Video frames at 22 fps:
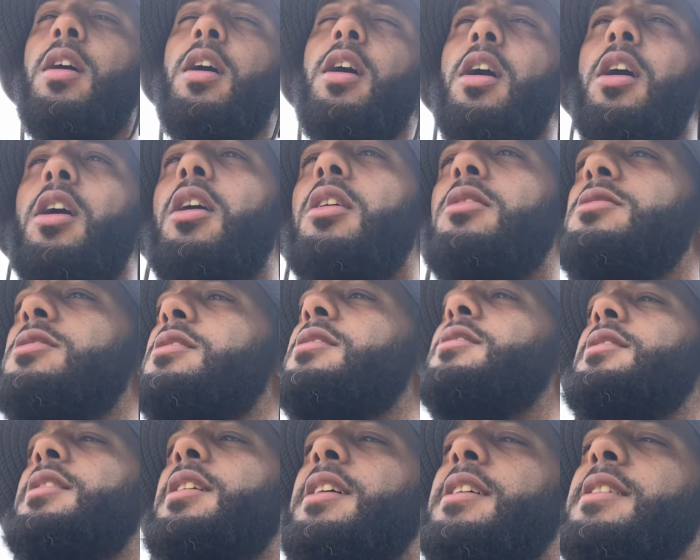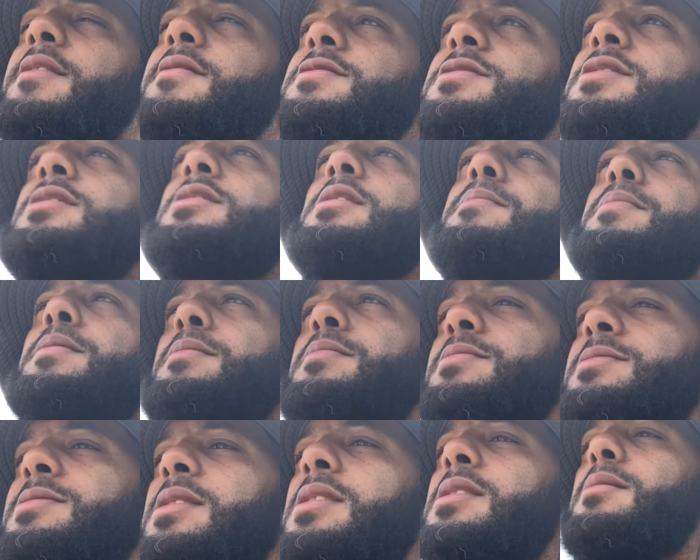All of the negative shit that
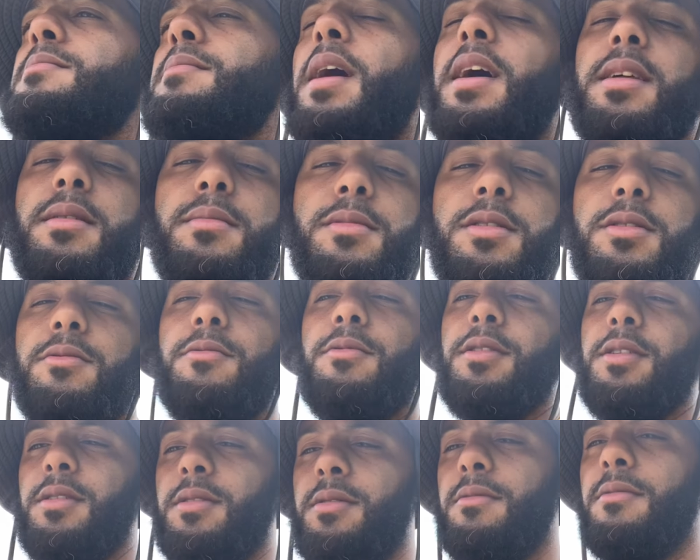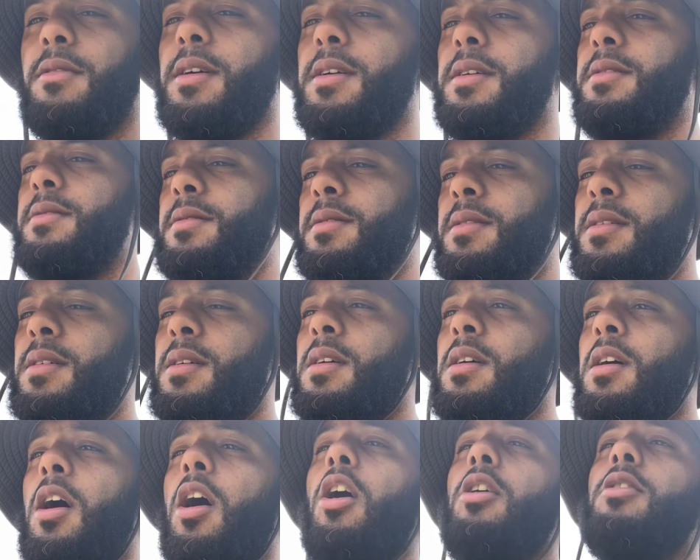people said about him in the ring, right?
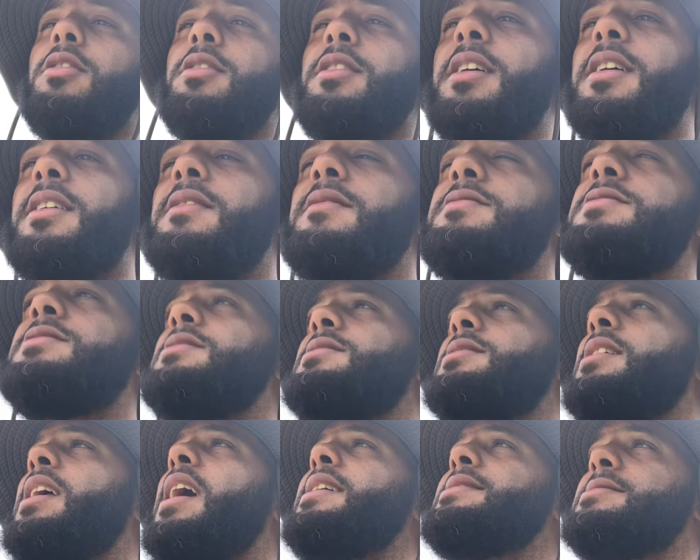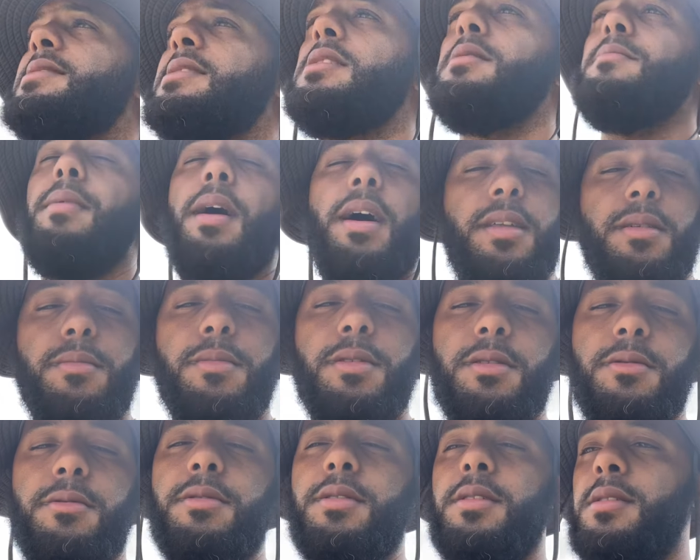All the negative shit that I said about him in
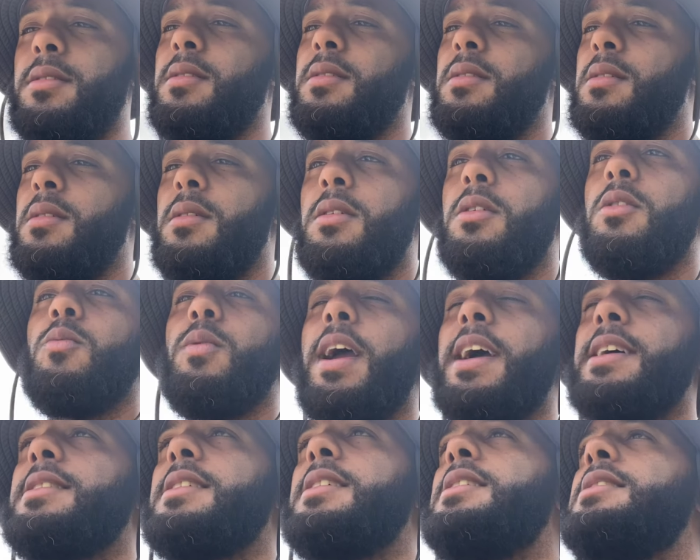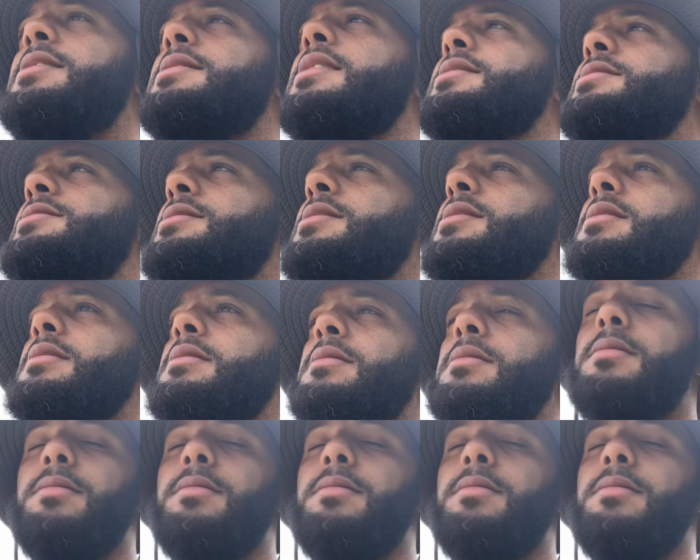the ring. We had to eat that shit.